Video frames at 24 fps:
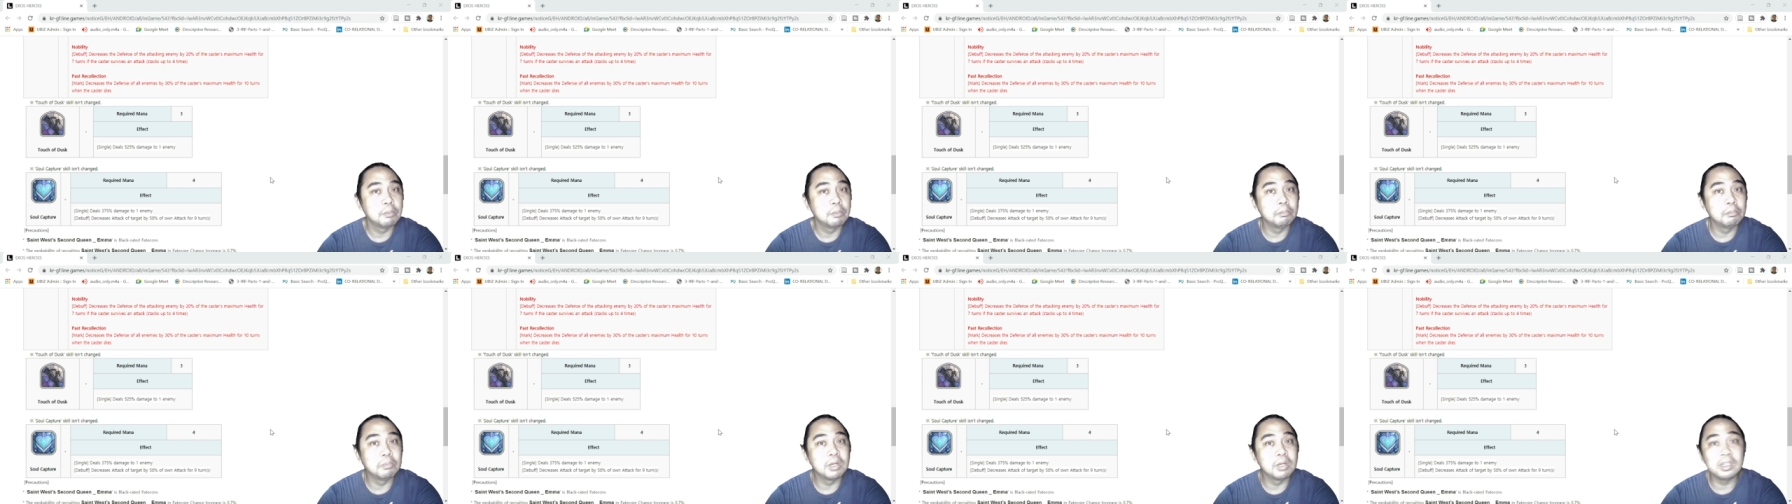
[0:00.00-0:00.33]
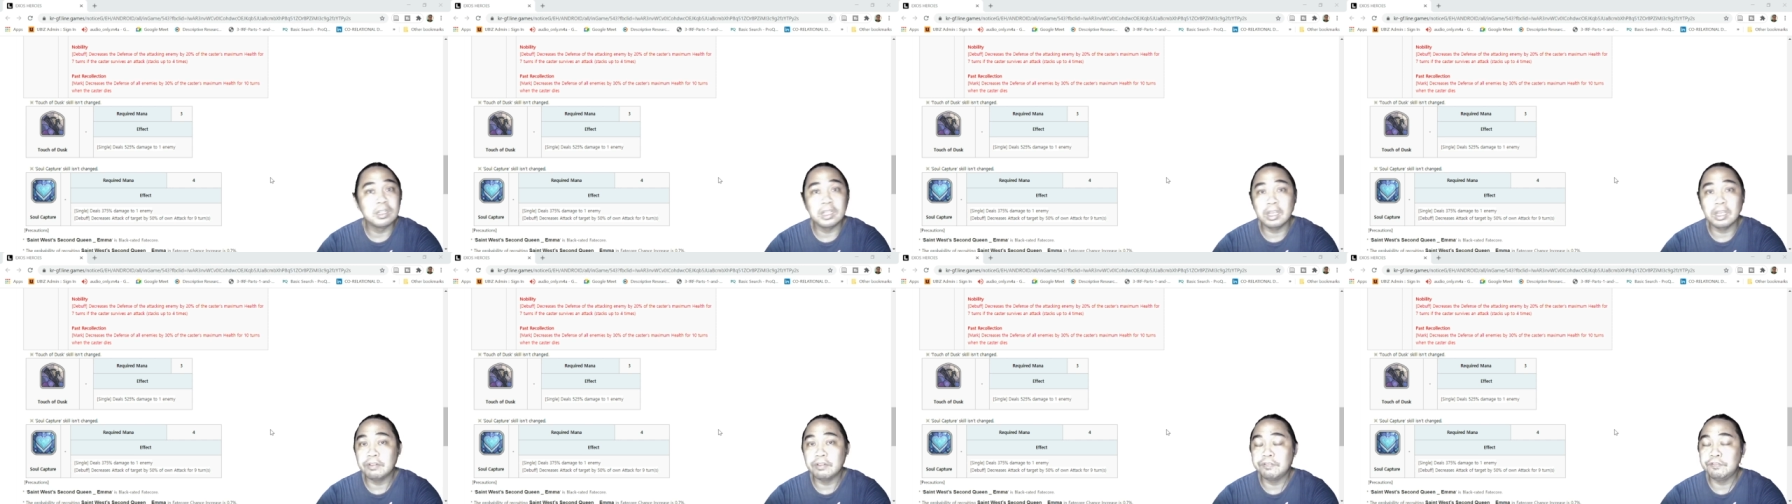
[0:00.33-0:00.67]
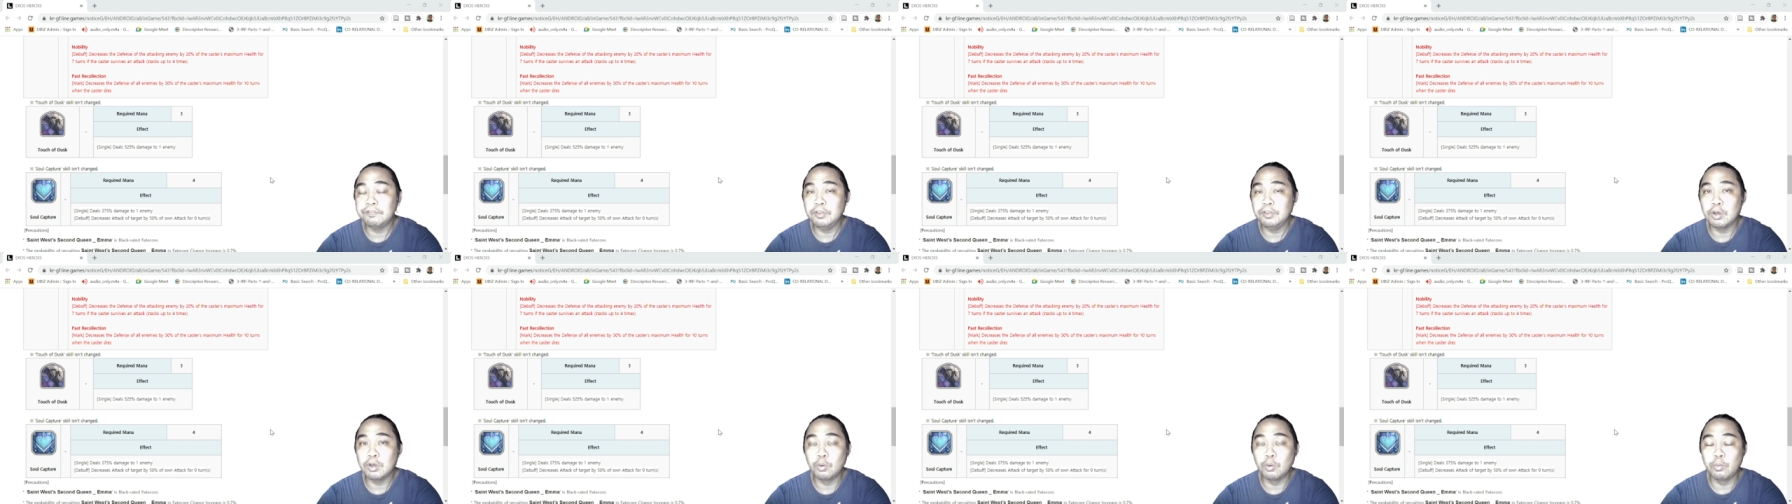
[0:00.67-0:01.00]
But
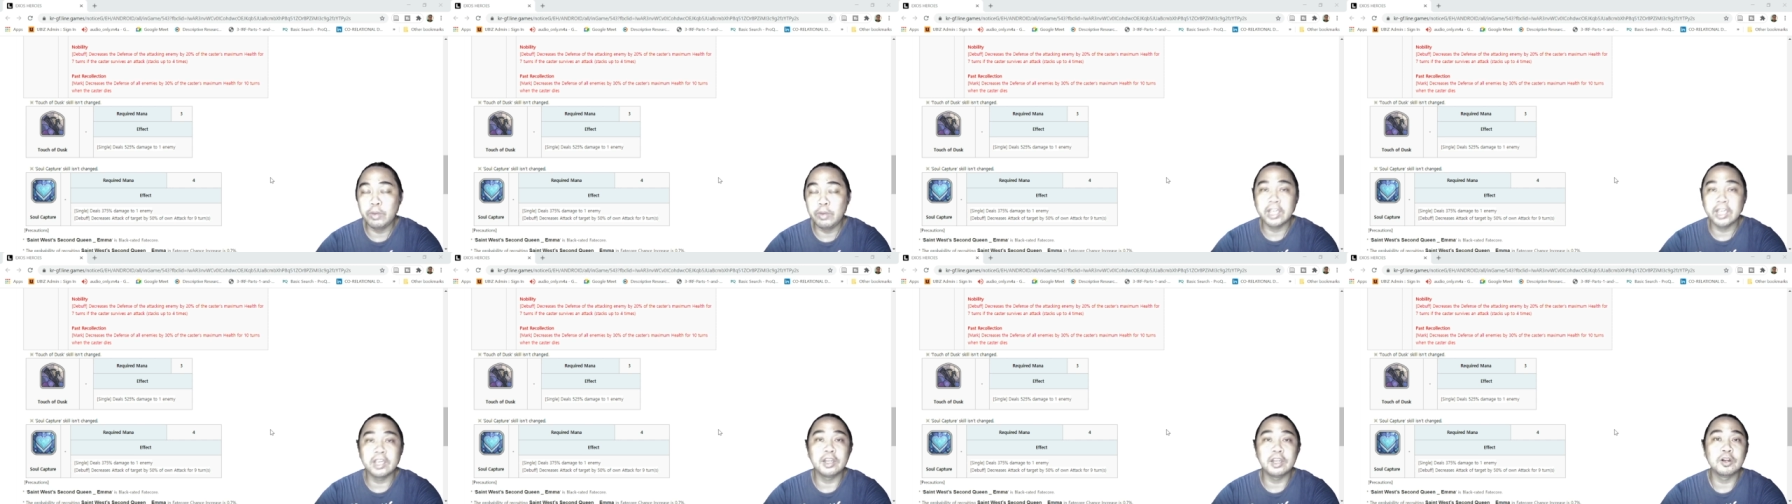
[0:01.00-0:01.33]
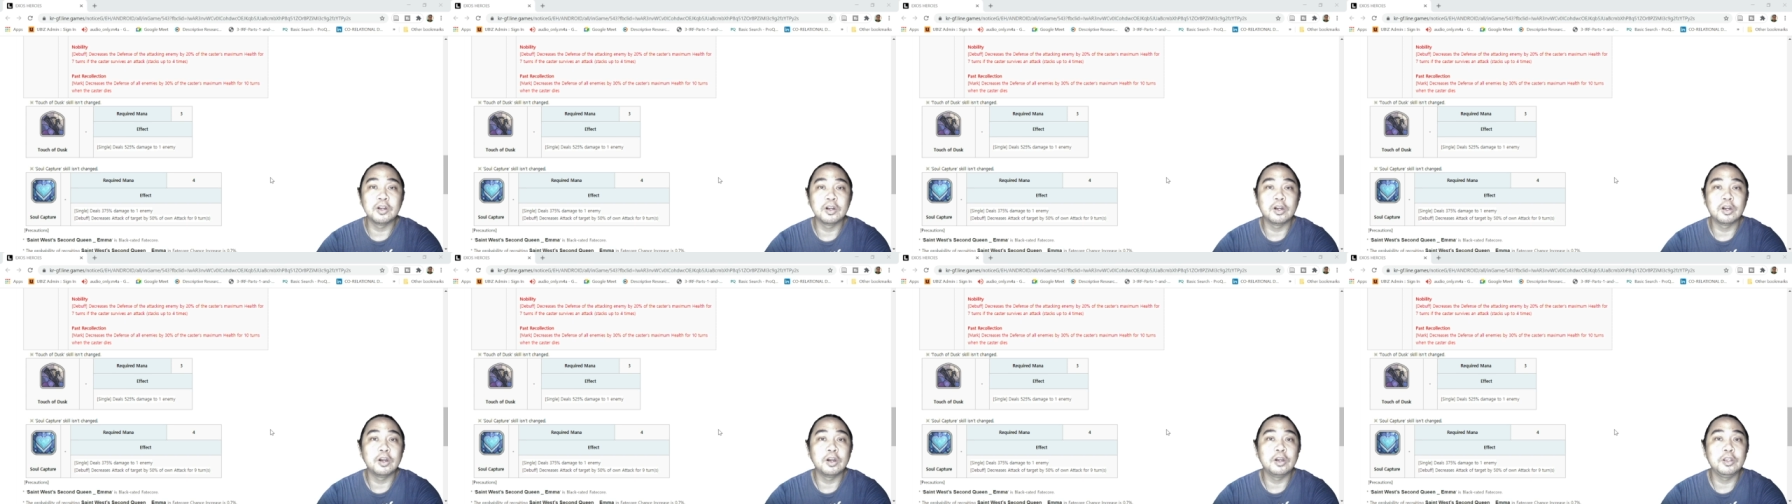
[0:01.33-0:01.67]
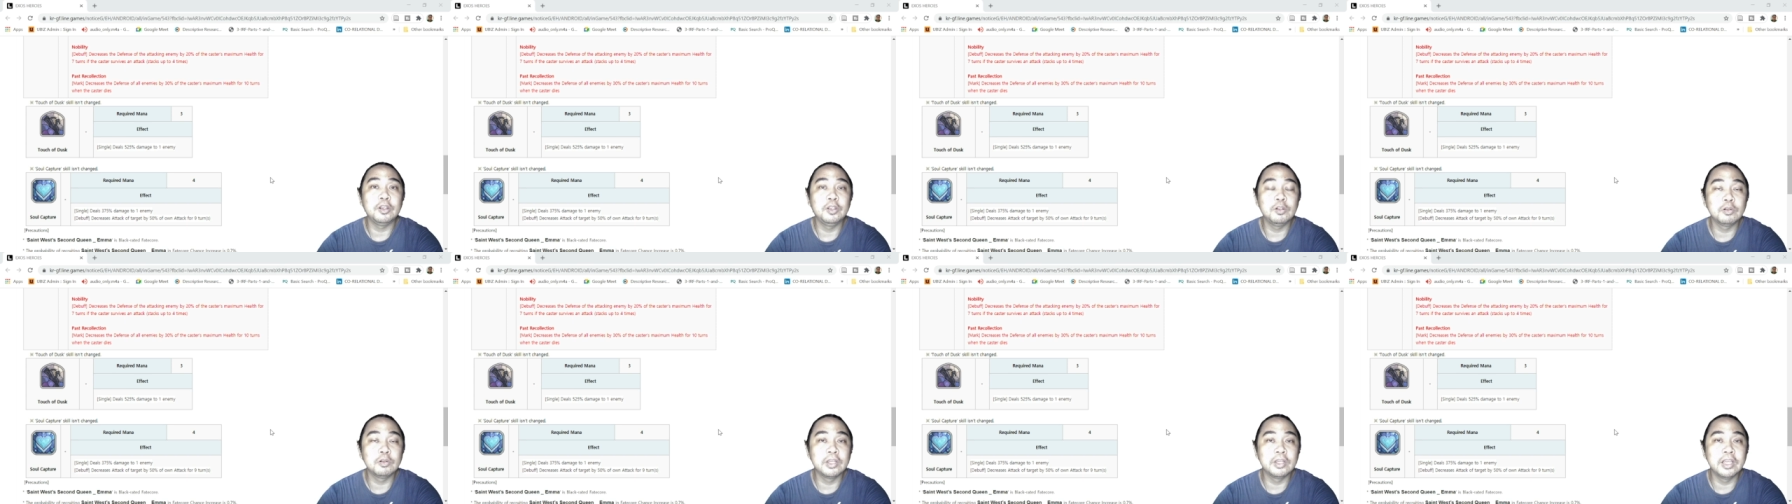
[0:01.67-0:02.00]
if you awaken her,
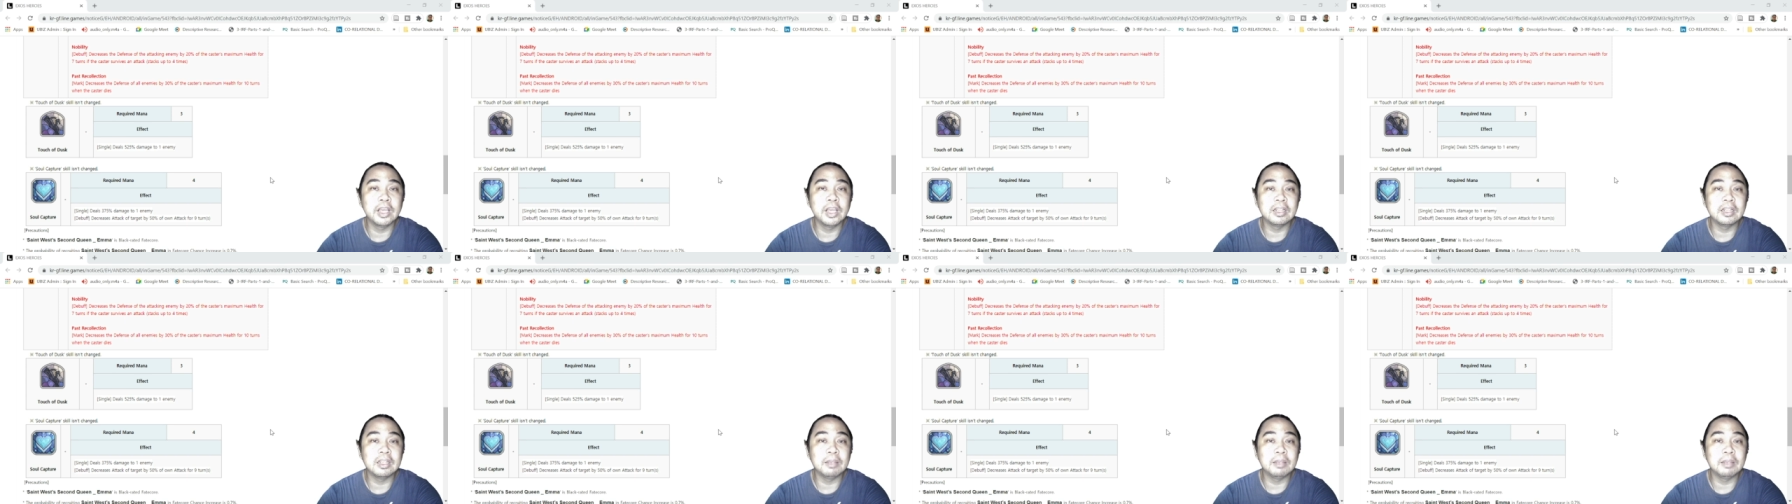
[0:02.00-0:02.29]
you'll get